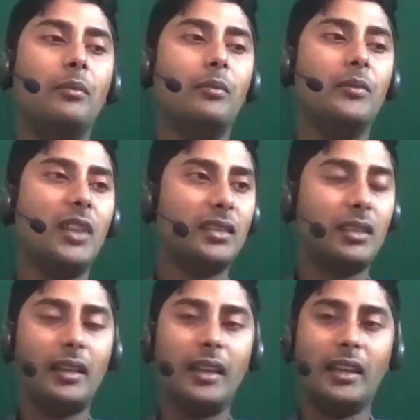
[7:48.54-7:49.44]

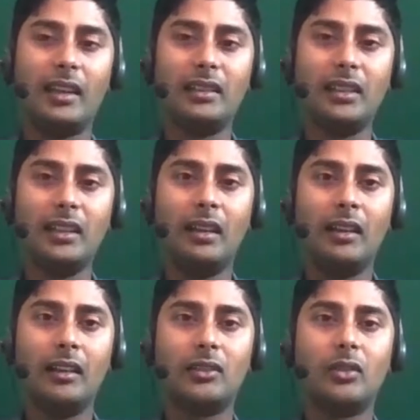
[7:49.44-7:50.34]
just increasing,
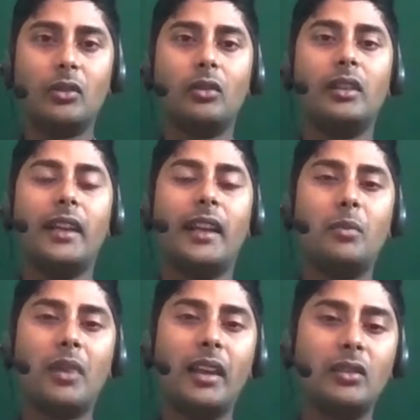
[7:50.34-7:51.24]
so the
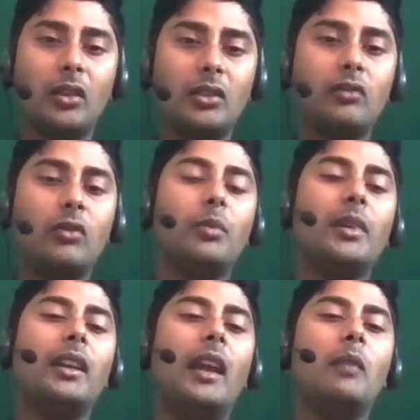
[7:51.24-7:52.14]
enterprise also would
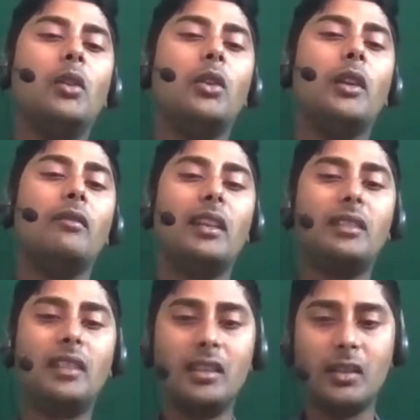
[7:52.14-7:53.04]
be able to
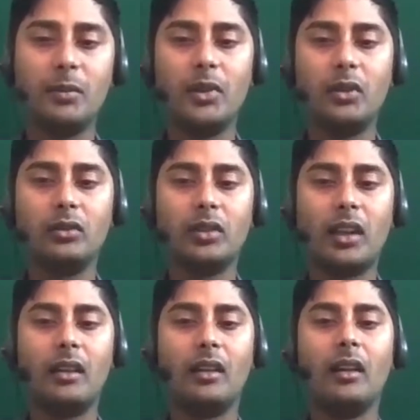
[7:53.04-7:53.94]
invest in GPUs
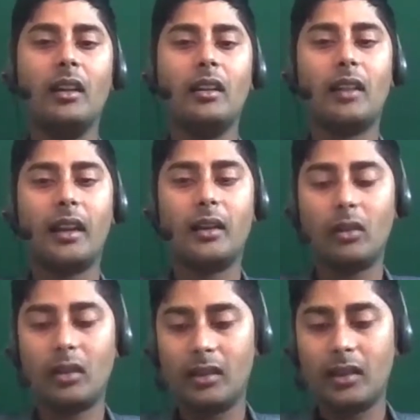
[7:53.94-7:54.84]
and try to
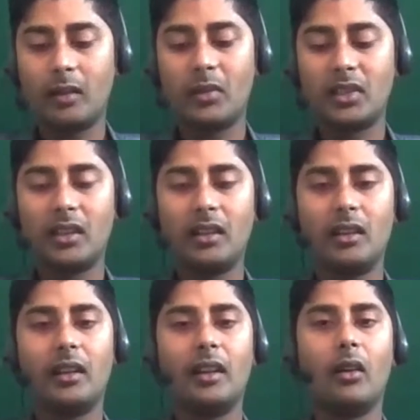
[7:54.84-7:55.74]
run their machine
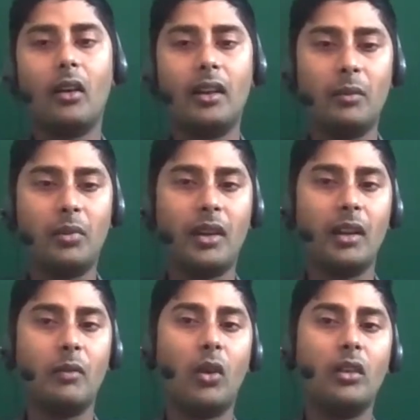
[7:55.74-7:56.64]
learning or deep
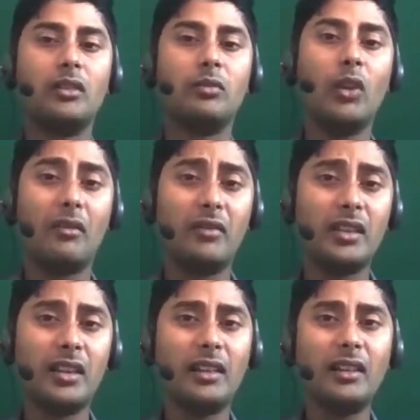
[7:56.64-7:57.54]
learning models more
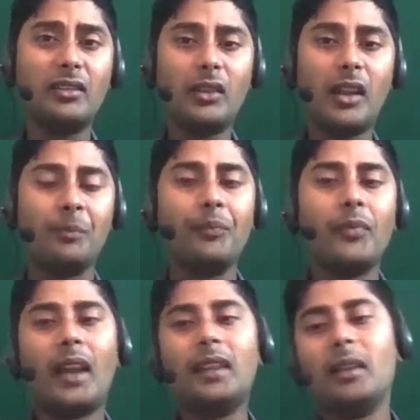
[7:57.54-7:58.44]
efficiently. So yeah,
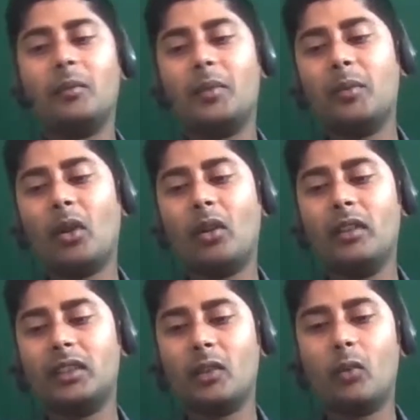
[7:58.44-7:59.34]
I think people
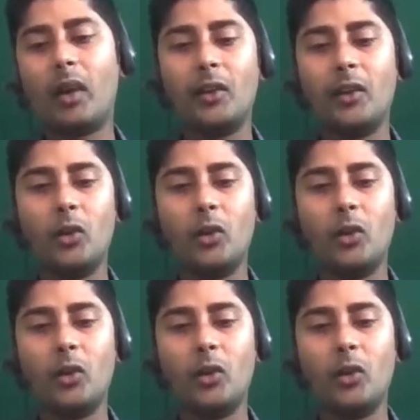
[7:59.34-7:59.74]
always require new